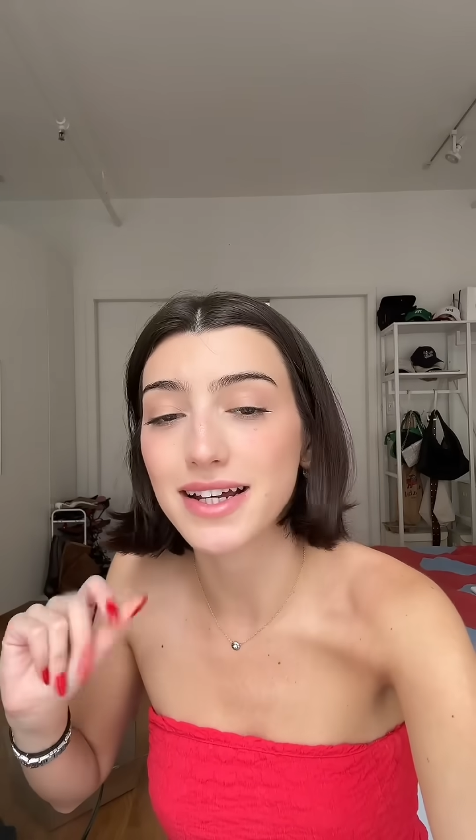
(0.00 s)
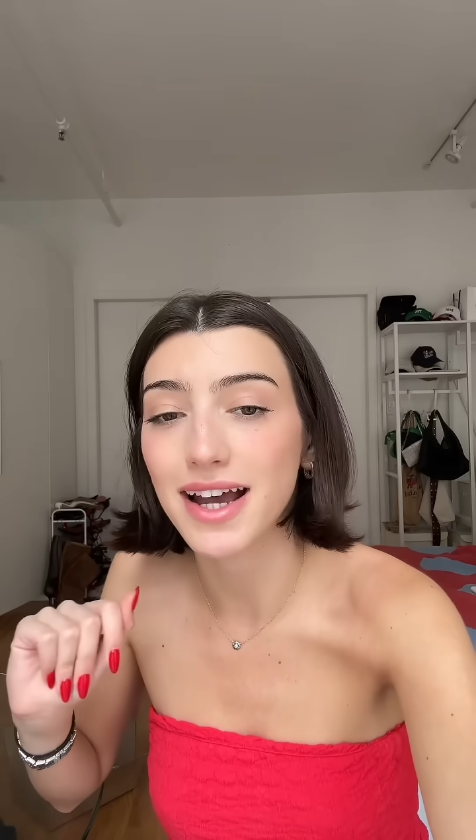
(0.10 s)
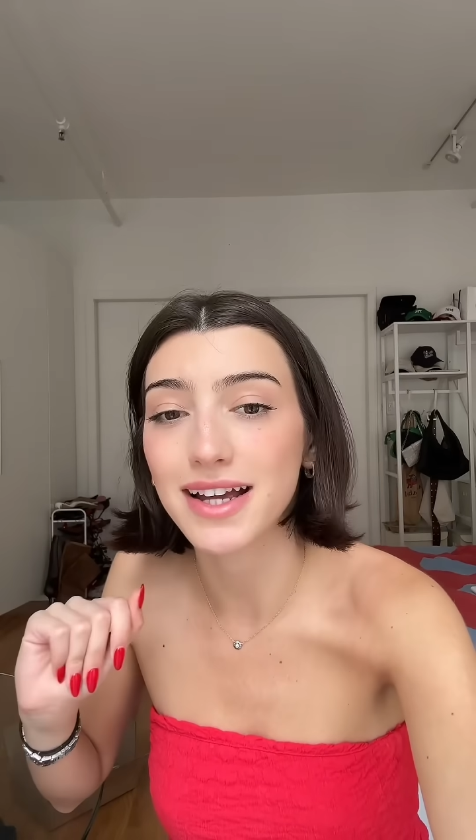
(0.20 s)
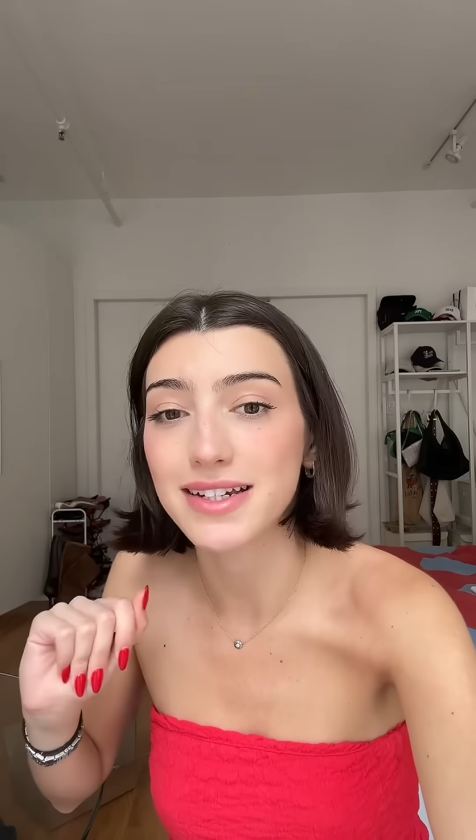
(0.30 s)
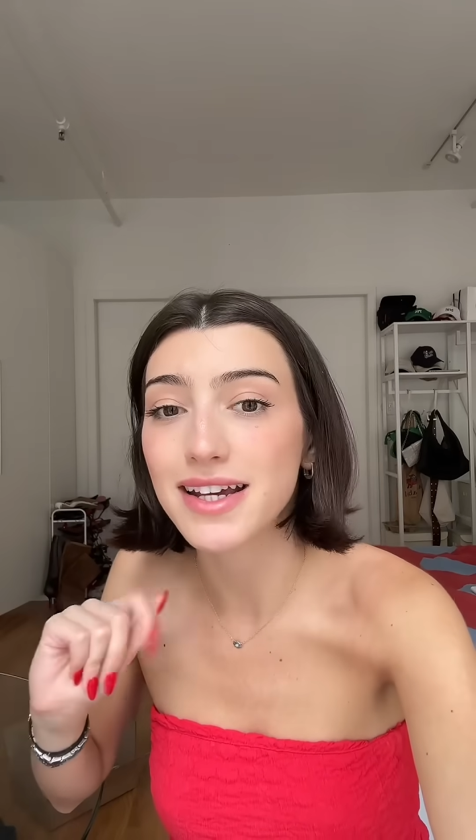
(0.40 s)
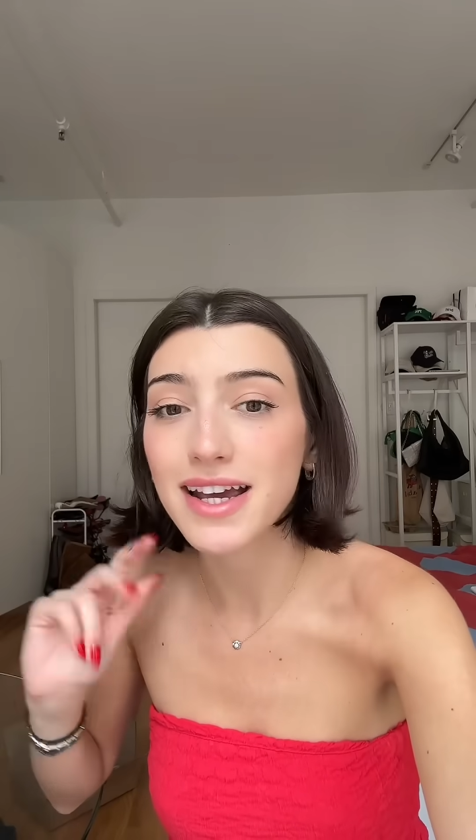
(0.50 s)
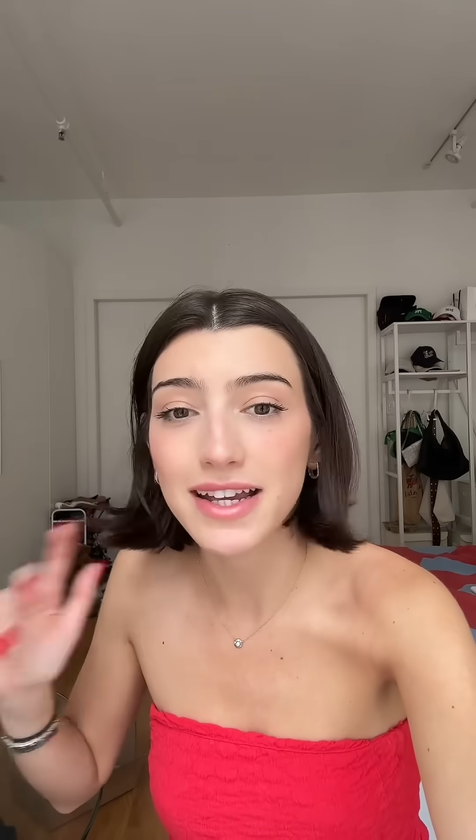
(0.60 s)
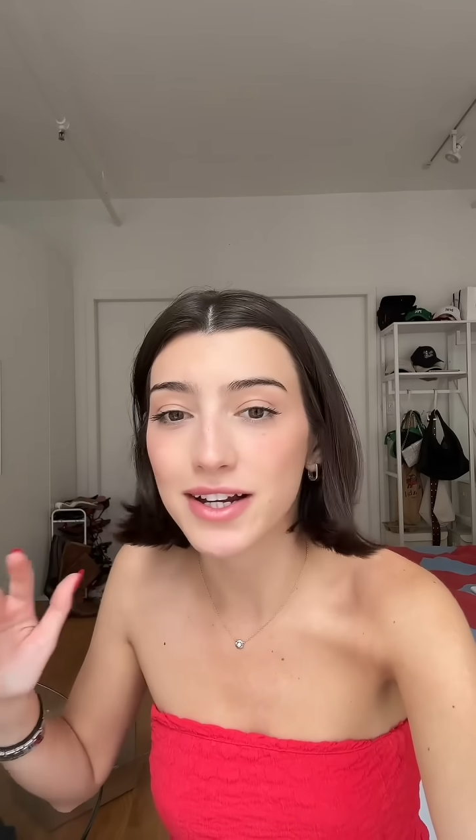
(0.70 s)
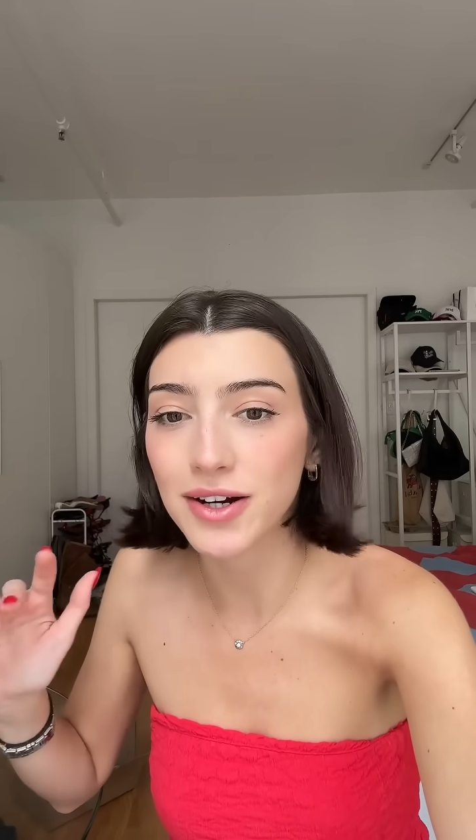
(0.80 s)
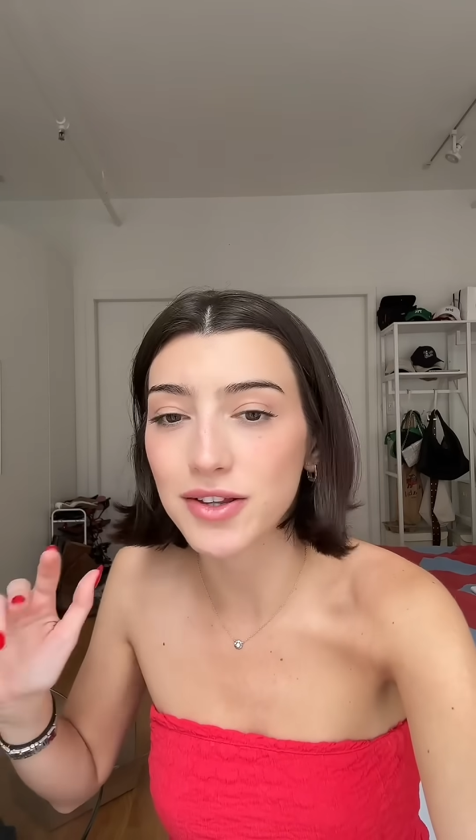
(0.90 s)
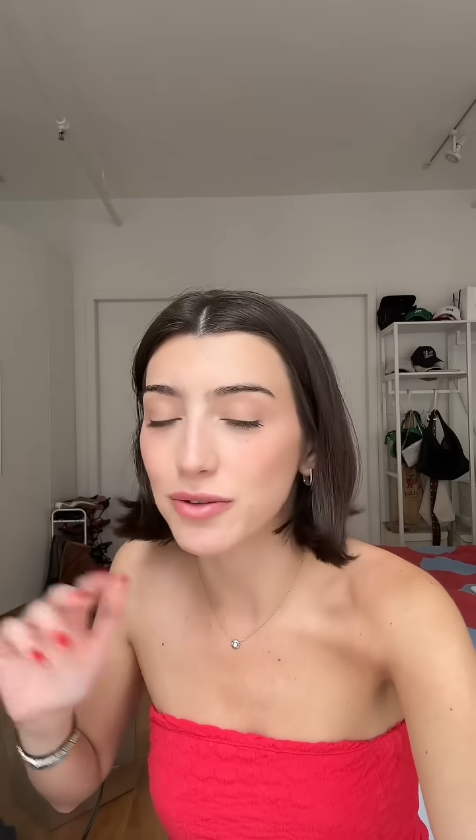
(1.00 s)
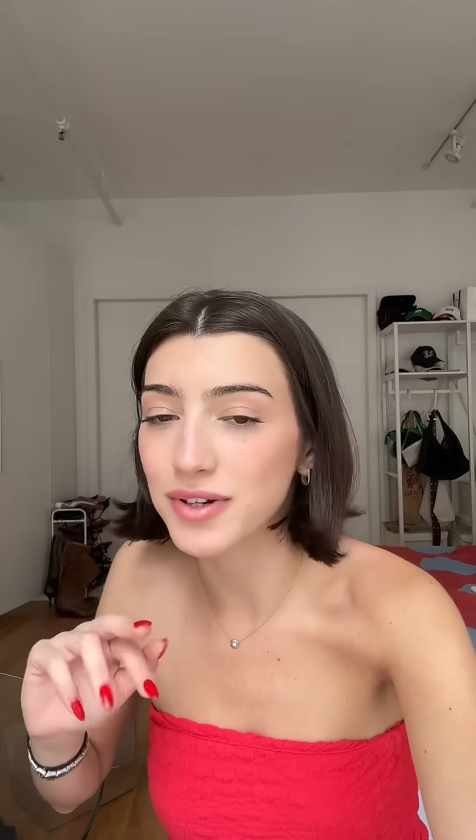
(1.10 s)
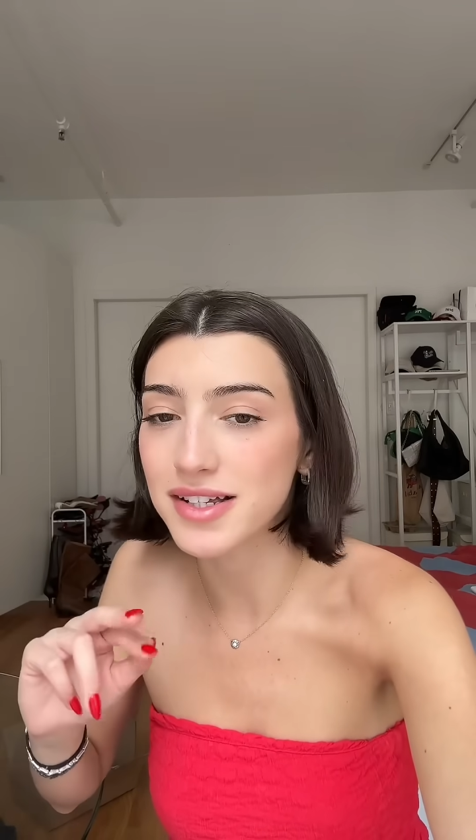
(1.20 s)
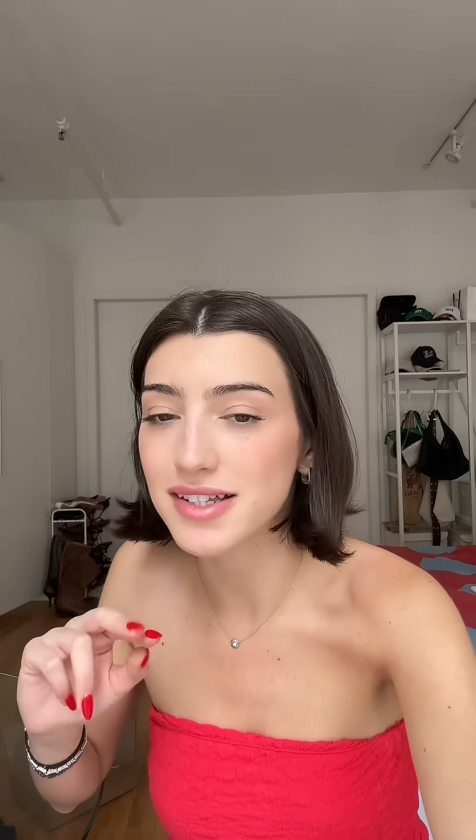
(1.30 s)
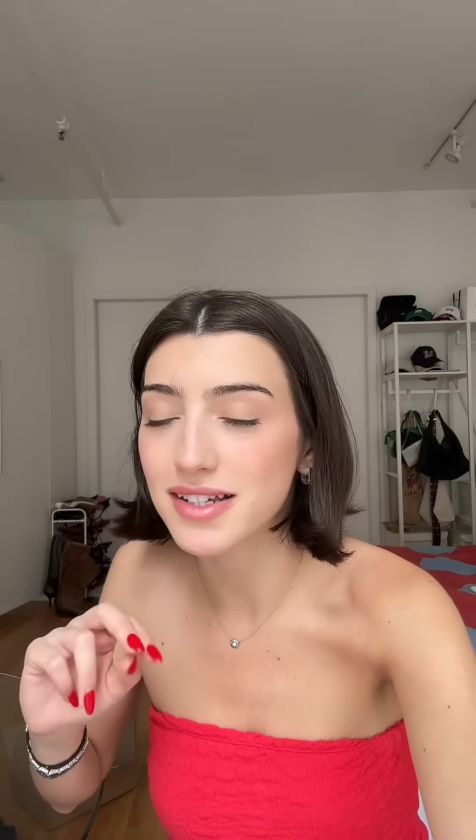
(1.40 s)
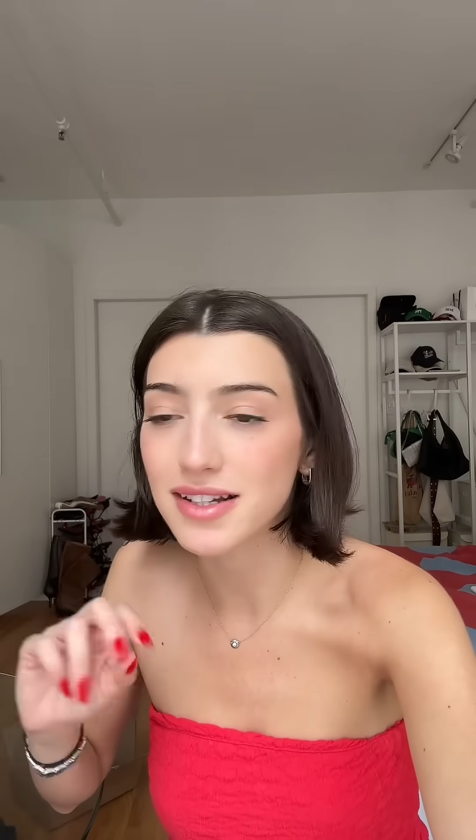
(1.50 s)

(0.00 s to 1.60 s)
And here there was